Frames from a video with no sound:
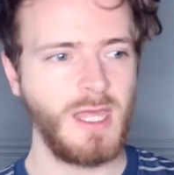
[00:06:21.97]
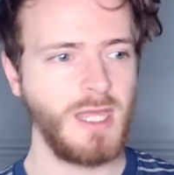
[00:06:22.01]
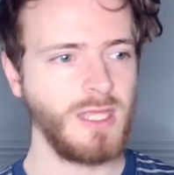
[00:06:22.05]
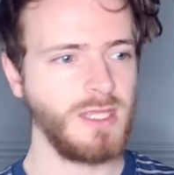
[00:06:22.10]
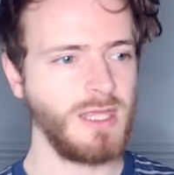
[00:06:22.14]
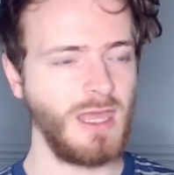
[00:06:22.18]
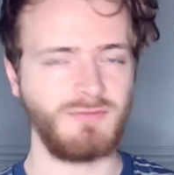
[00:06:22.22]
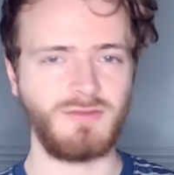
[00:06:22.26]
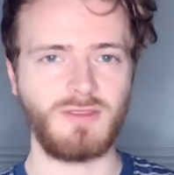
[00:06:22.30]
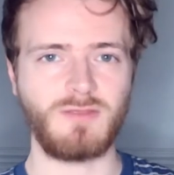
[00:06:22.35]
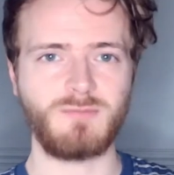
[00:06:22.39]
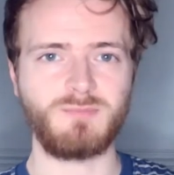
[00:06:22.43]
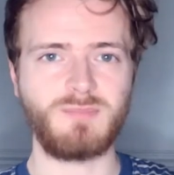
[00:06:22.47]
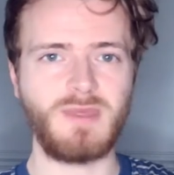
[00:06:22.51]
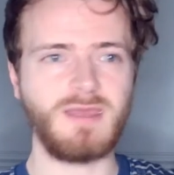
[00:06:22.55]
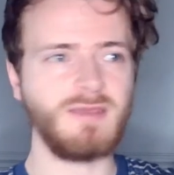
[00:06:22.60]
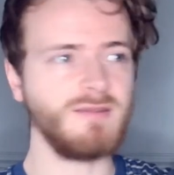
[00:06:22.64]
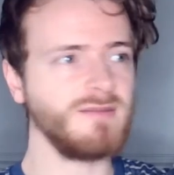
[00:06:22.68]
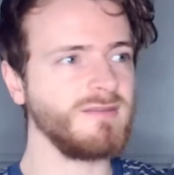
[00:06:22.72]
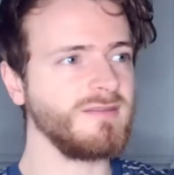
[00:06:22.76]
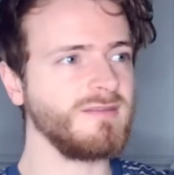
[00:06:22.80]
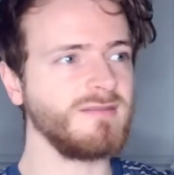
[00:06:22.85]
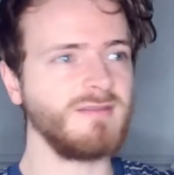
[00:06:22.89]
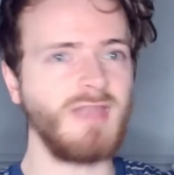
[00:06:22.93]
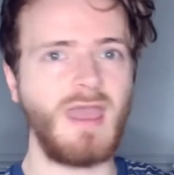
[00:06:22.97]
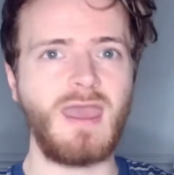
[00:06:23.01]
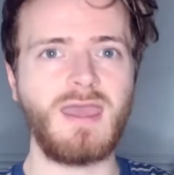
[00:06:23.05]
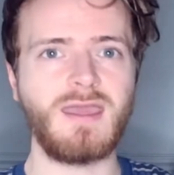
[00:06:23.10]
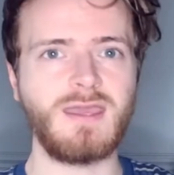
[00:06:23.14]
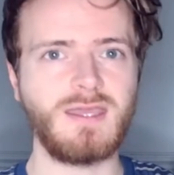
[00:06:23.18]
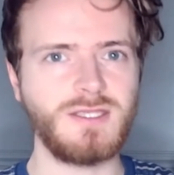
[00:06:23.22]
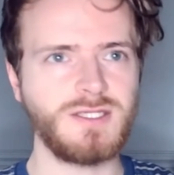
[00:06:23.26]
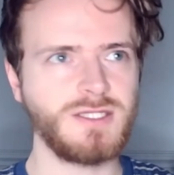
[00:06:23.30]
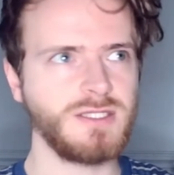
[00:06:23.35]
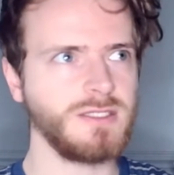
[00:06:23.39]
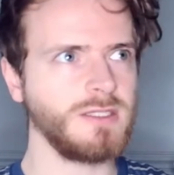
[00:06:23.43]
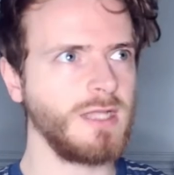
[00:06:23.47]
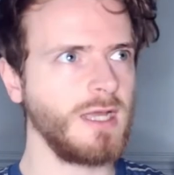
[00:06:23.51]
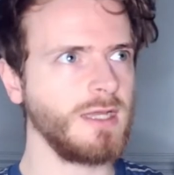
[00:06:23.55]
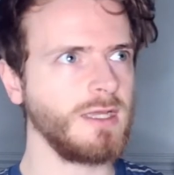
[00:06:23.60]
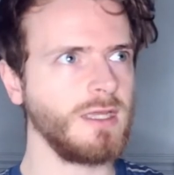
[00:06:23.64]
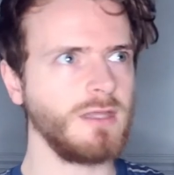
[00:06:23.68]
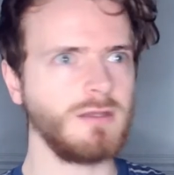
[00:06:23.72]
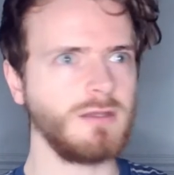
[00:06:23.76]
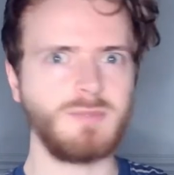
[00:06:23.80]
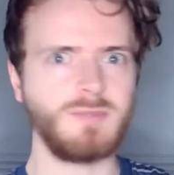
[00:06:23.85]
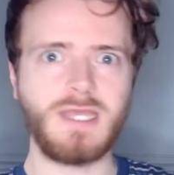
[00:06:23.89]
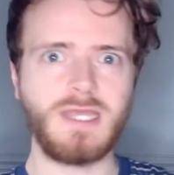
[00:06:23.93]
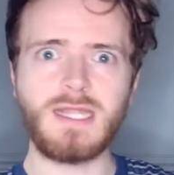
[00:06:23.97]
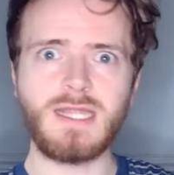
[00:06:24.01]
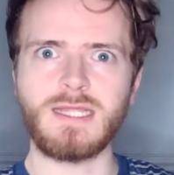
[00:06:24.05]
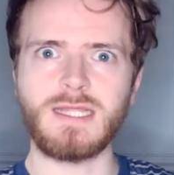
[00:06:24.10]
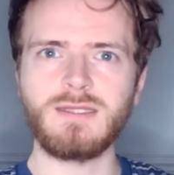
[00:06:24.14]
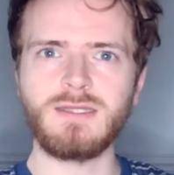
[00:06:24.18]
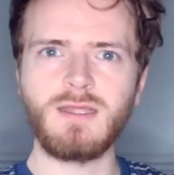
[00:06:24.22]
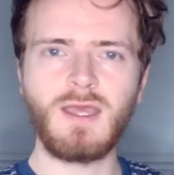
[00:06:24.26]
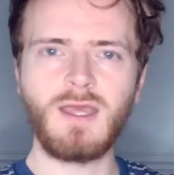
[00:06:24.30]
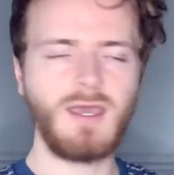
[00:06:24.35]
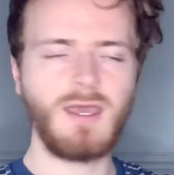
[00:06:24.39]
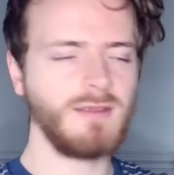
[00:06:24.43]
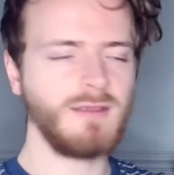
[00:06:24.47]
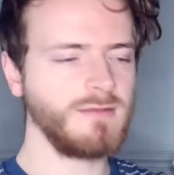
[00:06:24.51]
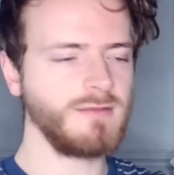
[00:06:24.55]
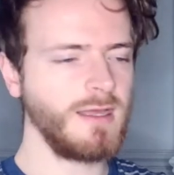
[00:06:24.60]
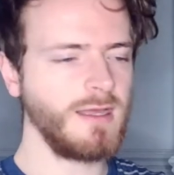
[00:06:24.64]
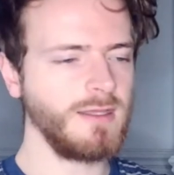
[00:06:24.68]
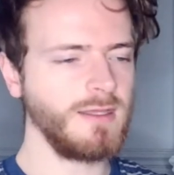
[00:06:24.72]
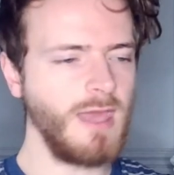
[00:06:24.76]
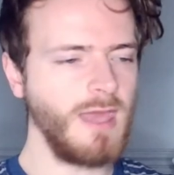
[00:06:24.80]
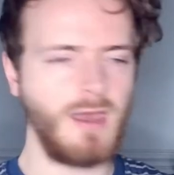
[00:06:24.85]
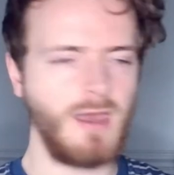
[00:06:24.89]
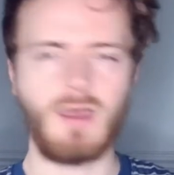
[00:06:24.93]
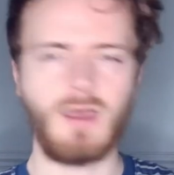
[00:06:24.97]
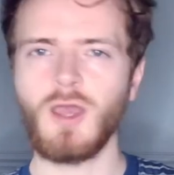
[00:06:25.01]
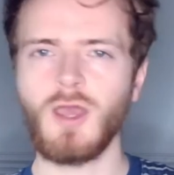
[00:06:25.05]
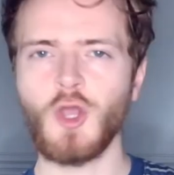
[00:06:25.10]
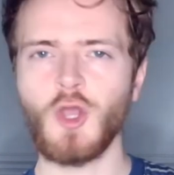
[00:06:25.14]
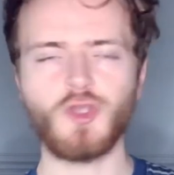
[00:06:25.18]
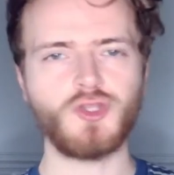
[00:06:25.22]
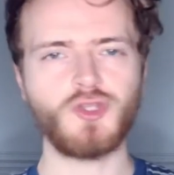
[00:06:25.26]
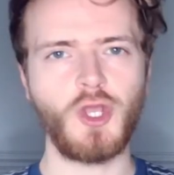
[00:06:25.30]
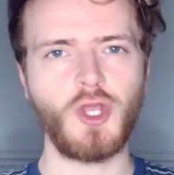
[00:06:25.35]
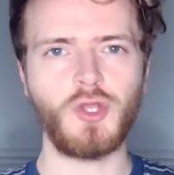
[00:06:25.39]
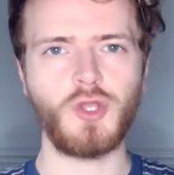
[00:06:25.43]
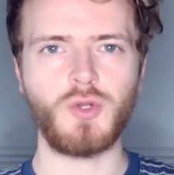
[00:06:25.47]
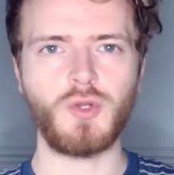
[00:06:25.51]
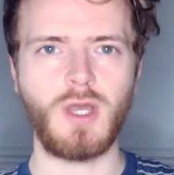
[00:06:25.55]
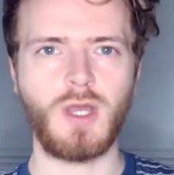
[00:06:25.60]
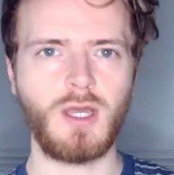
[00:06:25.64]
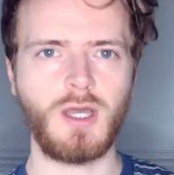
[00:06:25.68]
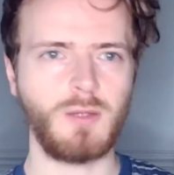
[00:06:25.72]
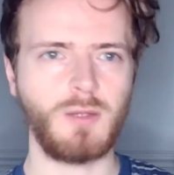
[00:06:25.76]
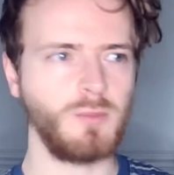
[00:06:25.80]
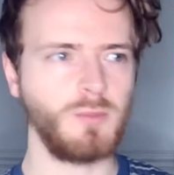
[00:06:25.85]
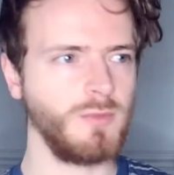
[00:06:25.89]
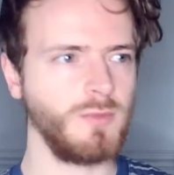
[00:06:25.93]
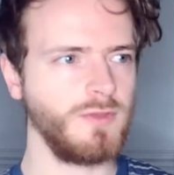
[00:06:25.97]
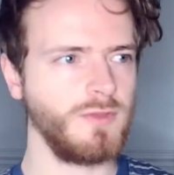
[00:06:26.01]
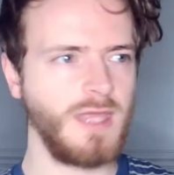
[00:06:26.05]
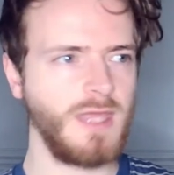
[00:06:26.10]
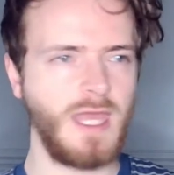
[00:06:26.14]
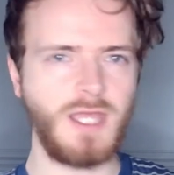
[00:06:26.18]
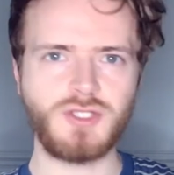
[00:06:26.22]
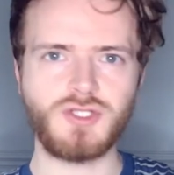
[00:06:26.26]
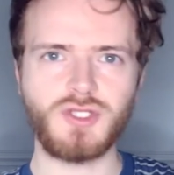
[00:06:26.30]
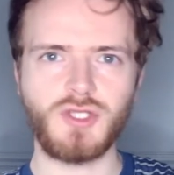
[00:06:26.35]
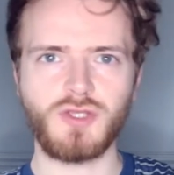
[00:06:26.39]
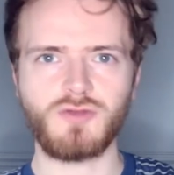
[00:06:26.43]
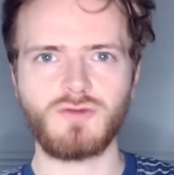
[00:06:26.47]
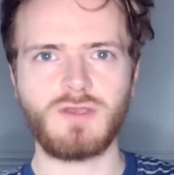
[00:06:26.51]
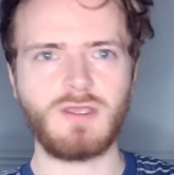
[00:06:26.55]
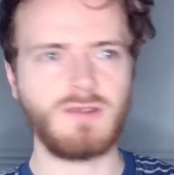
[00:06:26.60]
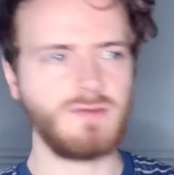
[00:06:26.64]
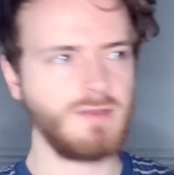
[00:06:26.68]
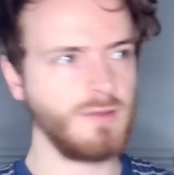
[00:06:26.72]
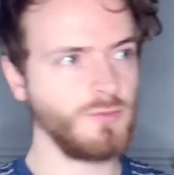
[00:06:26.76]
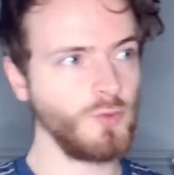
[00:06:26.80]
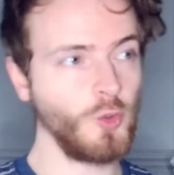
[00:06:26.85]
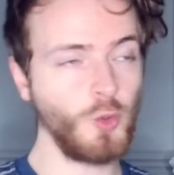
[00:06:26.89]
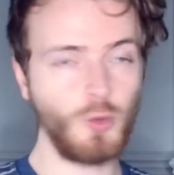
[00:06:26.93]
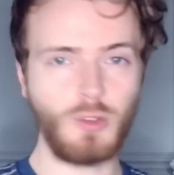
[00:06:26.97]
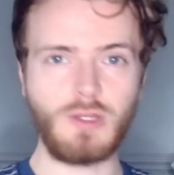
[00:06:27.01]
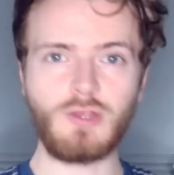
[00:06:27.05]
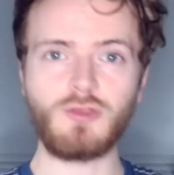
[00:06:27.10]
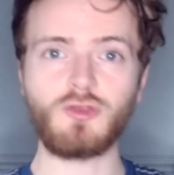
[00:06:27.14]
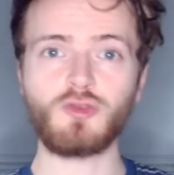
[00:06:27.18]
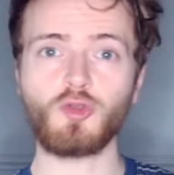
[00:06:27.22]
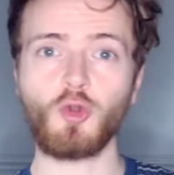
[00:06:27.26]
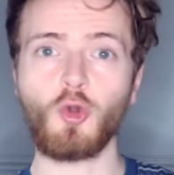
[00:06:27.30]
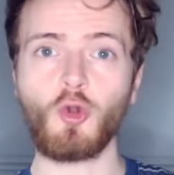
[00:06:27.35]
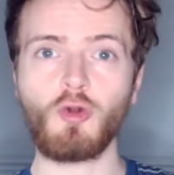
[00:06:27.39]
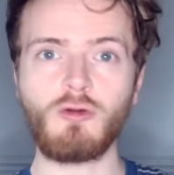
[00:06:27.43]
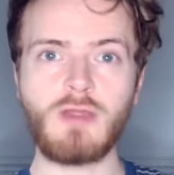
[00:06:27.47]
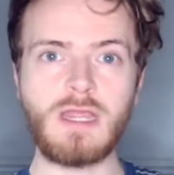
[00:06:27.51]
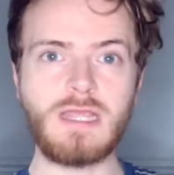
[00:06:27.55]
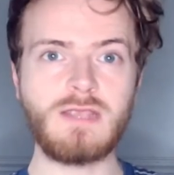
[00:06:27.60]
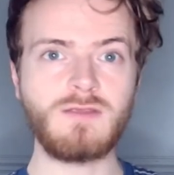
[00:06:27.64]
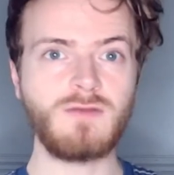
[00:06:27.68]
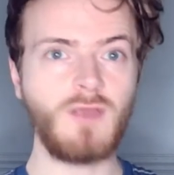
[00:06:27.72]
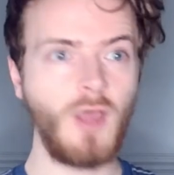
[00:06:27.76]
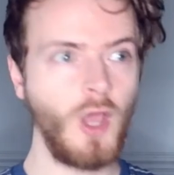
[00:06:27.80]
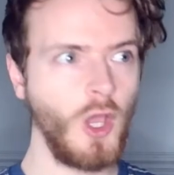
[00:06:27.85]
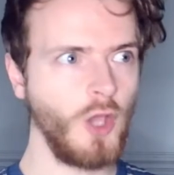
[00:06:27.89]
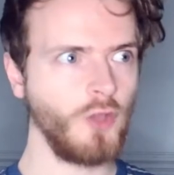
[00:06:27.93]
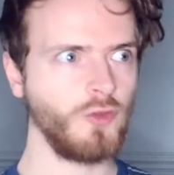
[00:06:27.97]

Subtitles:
You had this big stage. And, like, at the beginning, it's like, yeah. So, the ancient Greeks, there's all these stories.